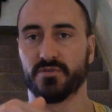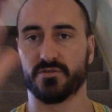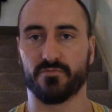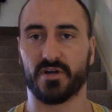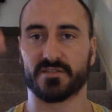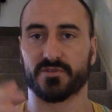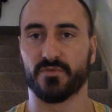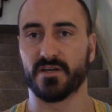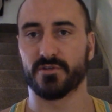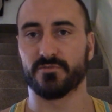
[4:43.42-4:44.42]
do press-ups, don't
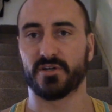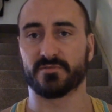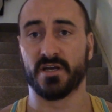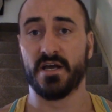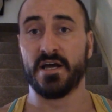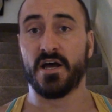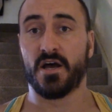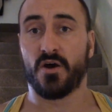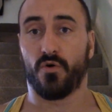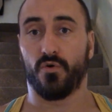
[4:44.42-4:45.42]
think about doing press-ups.
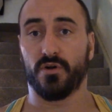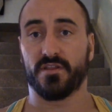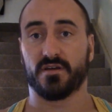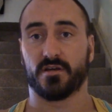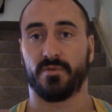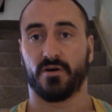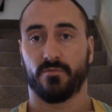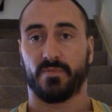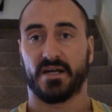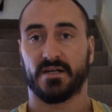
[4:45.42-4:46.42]
All I think
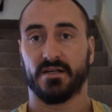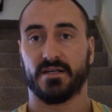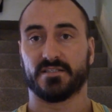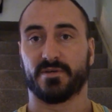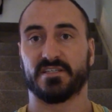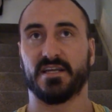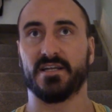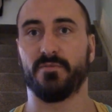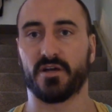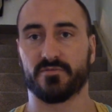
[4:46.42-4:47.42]
about, bang, is I'm
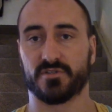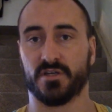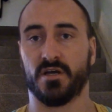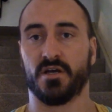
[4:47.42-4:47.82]
extending my arms,